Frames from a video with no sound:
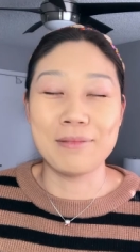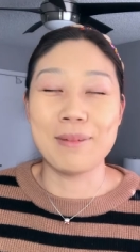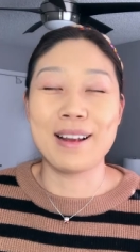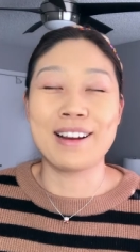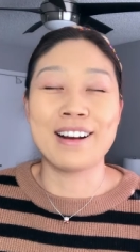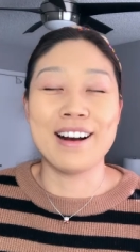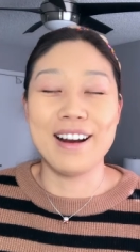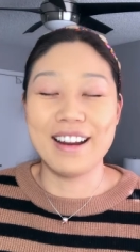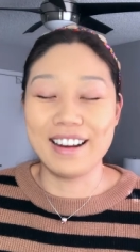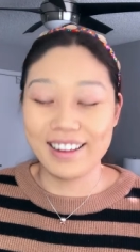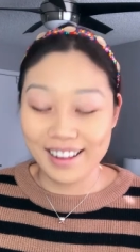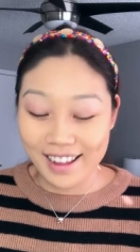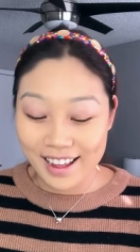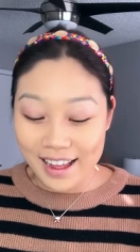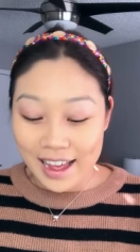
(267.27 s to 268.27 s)
Oh my god.
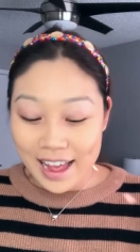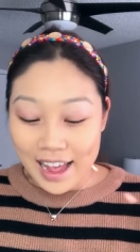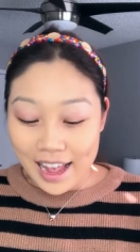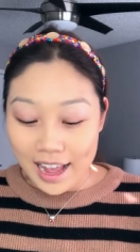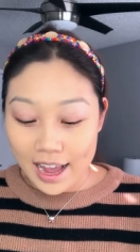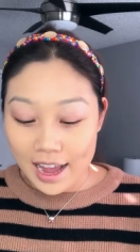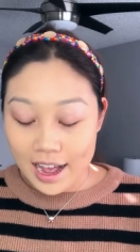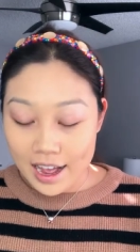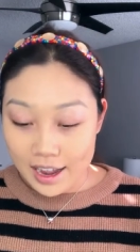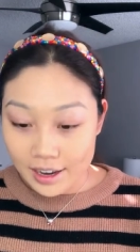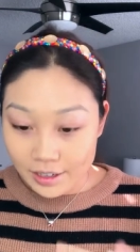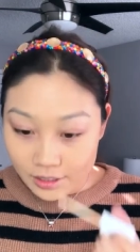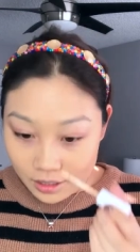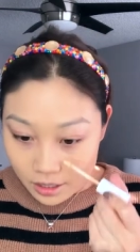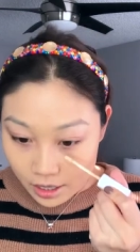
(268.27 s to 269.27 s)

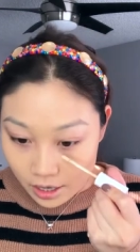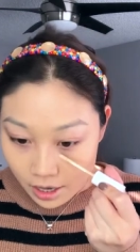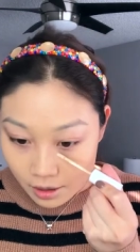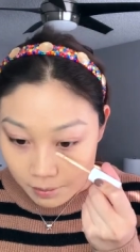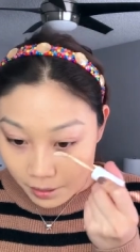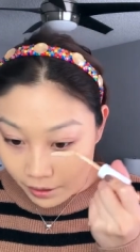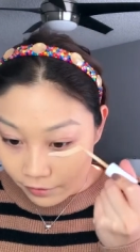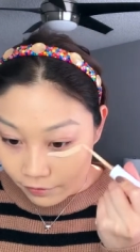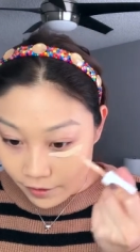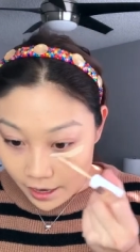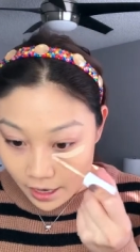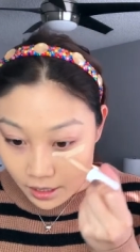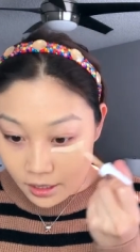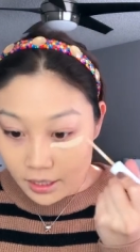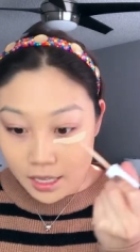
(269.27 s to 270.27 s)
And my
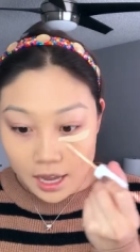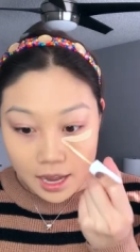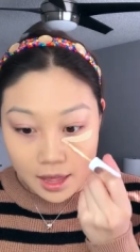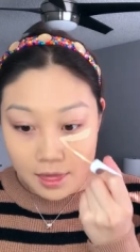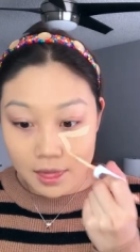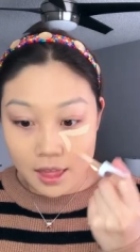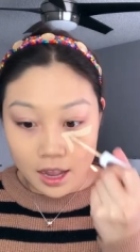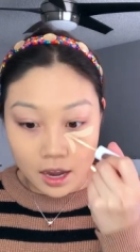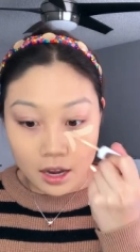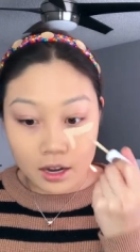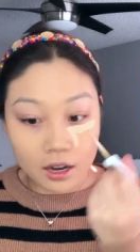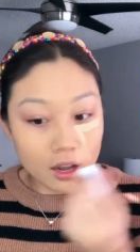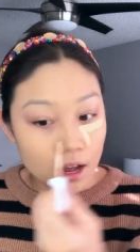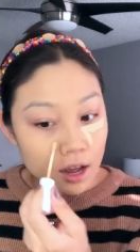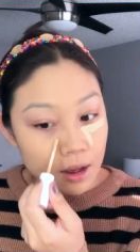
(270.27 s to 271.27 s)
face and
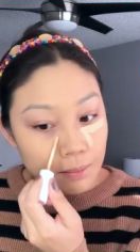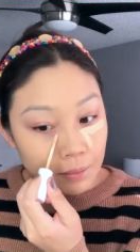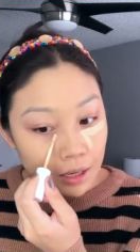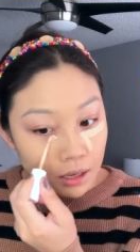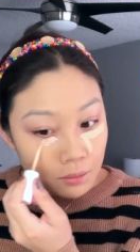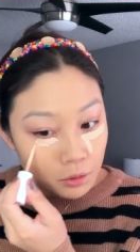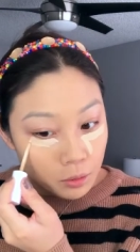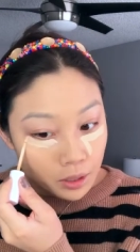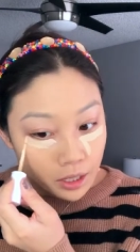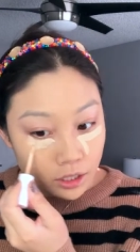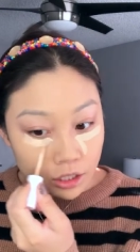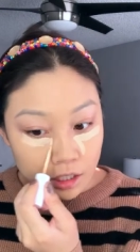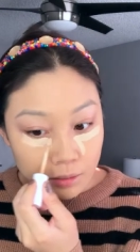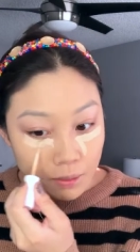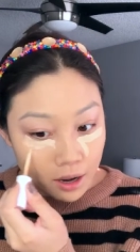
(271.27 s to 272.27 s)
then medium 20
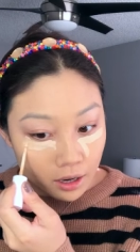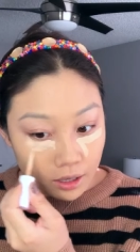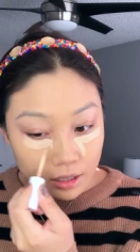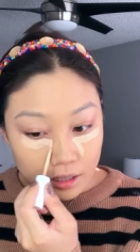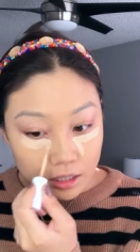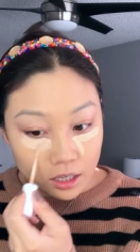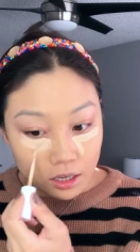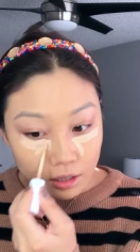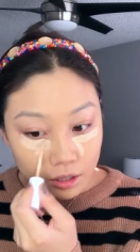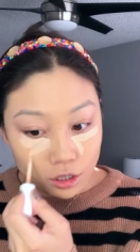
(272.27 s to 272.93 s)
to spot conceal.